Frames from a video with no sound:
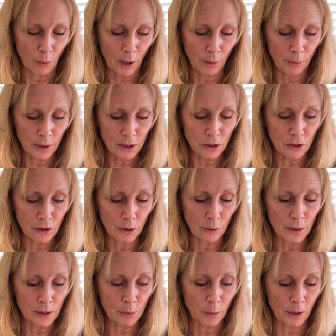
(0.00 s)
what we do
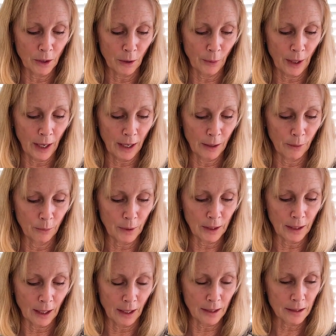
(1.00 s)
is we go ahead and we
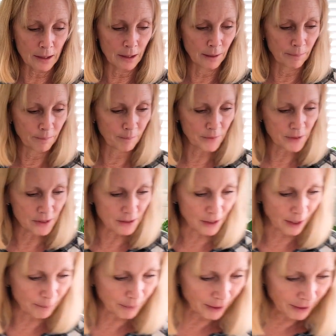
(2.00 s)
get,
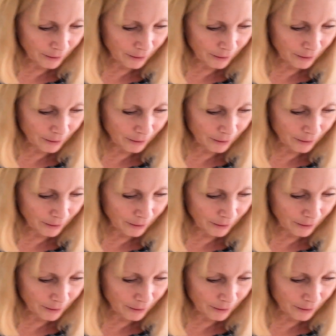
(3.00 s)
stop, I